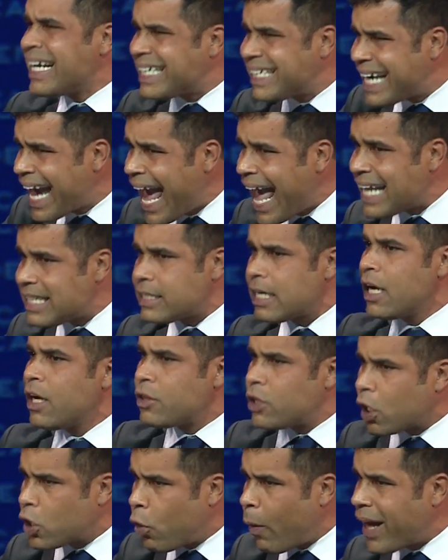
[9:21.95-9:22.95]
get
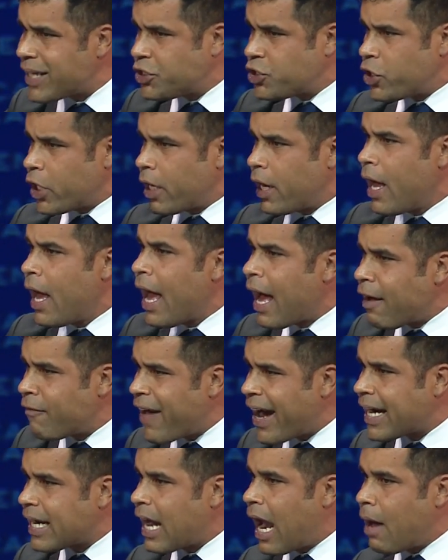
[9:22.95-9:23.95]
the question of
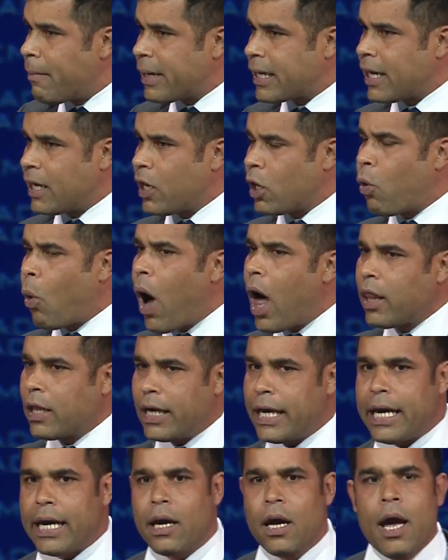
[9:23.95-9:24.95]
economic
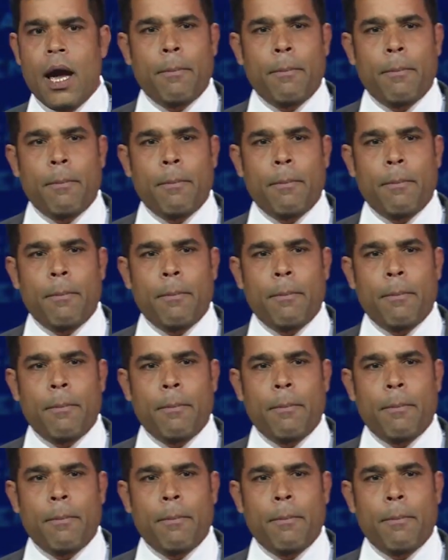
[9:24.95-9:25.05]
inequality.